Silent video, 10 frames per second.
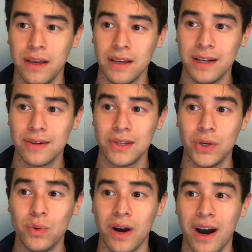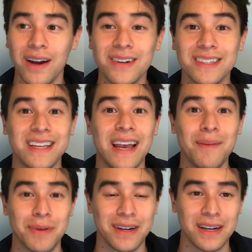you know, you
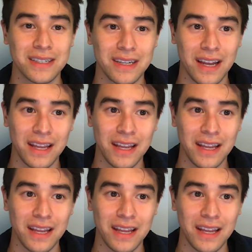understand production